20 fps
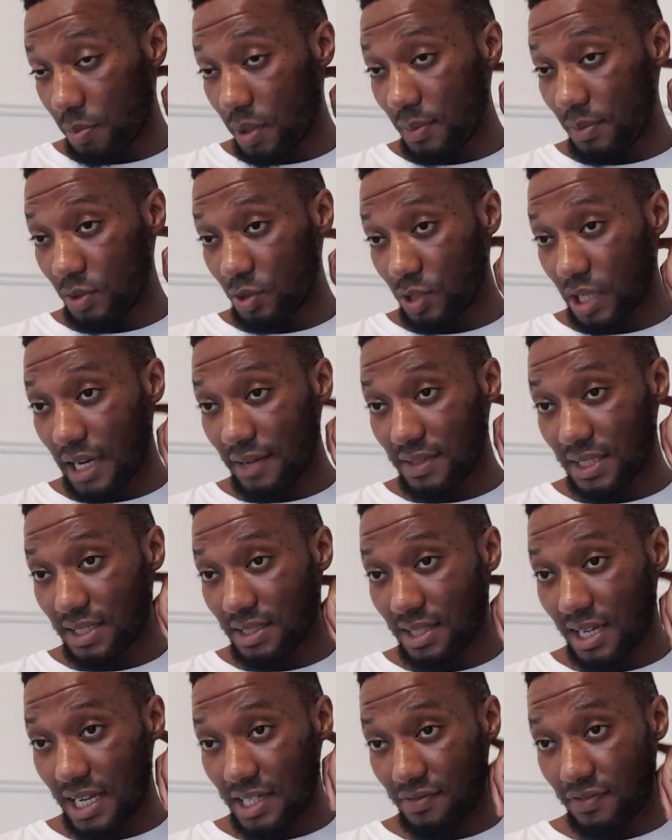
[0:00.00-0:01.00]
people drive these
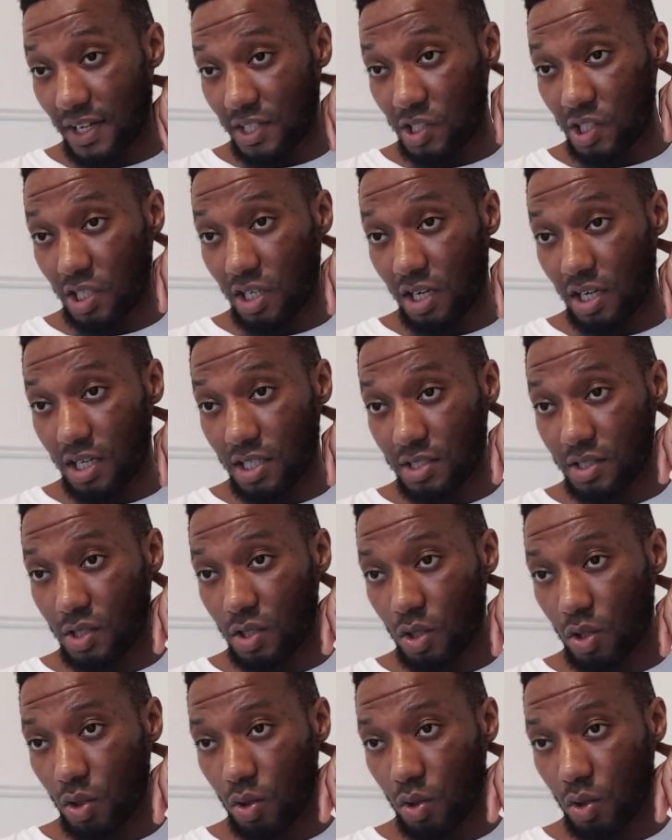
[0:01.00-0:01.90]
nice flashy cars